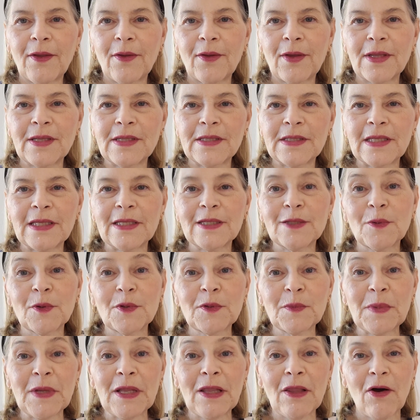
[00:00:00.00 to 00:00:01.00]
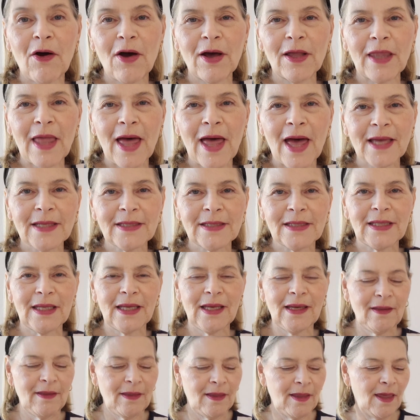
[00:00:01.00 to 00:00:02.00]
can see it's supposed to be long
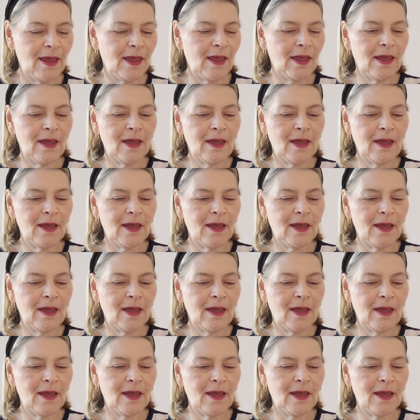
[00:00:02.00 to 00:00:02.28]
lasting.